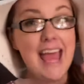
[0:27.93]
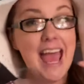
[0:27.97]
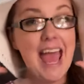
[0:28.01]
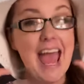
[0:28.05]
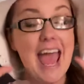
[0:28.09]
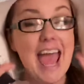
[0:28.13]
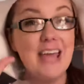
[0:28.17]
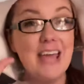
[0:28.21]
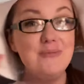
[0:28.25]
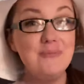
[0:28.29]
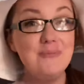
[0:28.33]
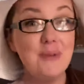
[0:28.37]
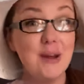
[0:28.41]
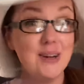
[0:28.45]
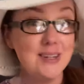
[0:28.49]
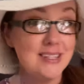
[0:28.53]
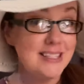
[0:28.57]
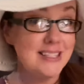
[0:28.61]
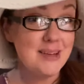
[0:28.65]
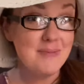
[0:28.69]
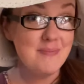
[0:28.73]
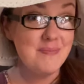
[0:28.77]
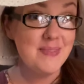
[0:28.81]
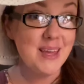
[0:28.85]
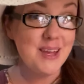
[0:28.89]
and wear
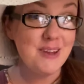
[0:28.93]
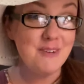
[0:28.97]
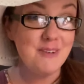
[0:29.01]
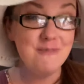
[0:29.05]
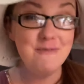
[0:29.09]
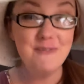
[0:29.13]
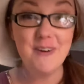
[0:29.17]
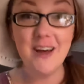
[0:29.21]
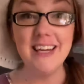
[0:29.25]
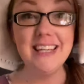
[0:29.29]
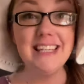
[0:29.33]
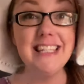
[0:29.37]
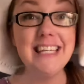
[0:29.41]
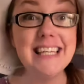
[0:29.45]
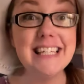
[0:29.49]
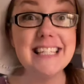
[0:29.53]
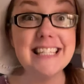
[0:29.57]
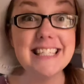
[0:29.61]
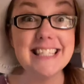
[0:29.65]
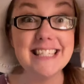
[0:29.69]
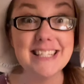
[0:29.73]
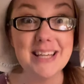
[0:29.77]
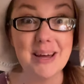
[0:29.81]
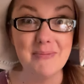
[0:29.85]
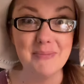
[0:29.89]
something fun and
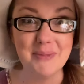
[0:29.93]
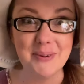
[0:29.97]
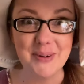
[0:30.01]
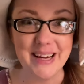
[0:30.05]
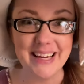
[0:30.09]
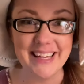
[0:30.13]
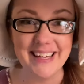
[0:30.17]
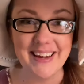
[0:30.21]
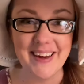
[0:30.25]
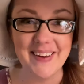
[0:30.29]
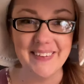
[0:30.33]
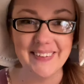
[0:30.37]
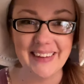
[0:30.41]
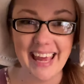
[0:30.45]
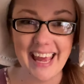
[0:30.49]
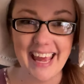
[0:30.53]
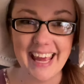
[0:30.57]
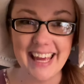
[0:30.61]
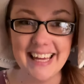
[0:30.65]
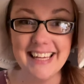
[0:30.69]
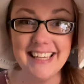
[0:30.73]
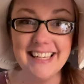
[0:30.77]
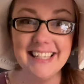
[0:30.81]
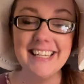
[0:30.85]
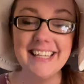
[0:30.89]
summery, okay?
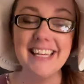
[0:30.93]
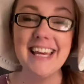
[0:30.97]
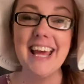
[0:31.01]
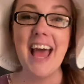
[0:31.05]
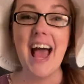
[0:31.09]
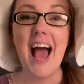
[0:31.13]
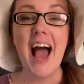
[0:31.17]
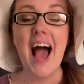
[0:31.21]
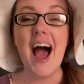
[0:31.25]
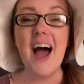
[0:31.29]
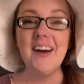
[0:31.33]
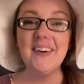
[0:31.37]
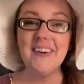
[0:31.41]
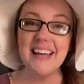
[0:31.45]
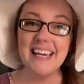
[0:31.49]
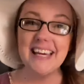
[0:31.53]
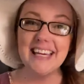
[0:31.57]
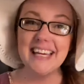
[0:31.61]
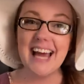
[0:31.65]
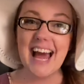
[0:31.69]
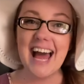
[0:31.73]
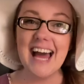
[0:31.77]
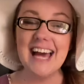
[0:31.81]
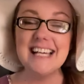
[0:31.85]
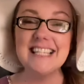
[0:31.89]
All right,
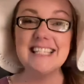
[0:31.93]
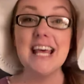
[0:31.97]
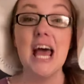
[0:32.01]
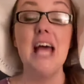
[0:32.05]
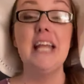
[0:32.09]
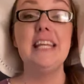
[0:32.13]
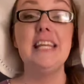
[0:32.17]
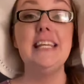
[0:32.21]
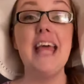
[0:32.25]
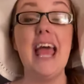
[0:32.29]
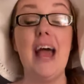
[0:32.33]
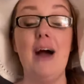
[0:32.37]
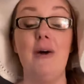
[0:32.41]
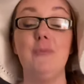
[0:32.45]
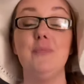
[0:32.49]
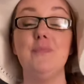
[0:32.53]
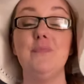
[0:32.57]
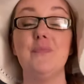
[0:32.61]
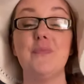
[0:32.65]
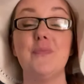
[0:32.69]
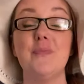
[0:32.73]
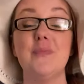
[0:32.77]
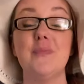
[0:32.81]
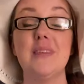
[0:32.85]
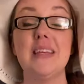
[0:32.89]
guys. Now,
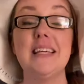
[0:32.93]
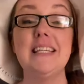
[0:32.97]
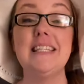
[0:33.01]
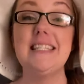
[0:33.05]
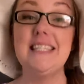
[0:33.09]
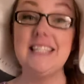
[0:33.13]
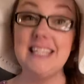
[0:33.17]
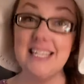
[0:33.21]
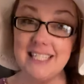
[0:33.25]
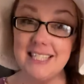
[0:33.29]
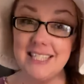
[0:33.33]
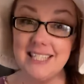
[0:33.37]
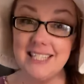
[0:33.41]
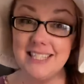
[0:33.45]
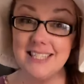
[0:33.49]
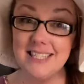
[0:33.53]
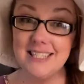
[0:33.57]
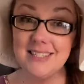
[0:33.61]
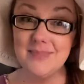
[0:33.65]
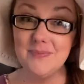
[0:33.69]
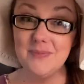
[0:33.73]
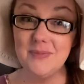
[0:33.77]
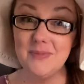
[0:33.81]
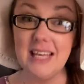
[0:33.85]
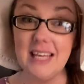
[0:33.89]
since
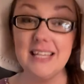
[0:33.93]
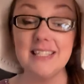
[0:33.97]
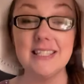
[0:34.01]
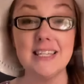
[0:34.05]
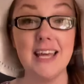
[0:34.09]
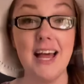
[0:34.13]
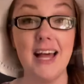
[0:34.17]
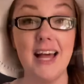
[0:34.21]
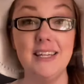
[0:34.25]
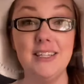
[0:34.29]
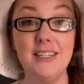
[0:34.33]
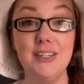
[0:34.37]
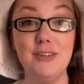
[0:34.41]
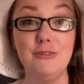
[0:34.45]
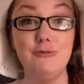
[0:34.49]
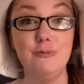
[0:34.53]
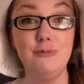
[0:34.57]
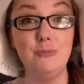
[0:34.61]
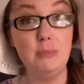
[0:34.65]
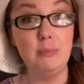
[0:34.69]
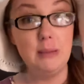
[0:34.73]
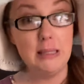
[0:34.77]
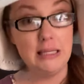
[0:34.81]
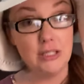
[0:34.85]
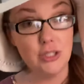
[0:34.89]
it's kind of
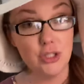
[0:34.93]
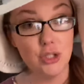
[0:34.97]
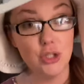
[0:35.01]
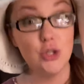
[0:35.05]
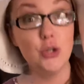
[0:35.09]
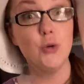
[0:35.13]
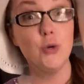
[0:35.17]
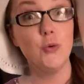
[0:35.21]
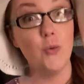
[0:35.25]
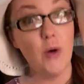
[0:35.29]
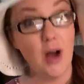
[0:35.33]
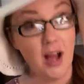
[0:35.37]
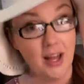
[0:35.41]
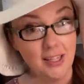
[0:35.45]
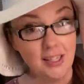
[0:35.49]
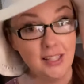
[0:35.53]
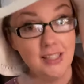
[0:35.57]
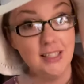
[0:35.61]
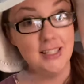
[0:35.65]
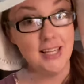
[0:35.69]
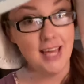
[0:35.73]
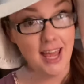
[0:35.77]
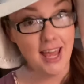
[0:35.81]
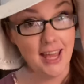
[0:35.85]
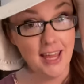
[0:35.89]
beach Hawaii
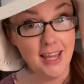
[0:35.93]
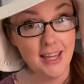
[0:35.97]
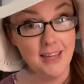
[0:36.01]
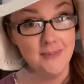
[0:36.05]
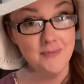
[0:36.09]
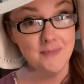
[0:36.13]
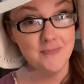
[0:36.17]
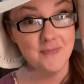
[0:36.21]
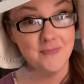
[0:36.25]
Day,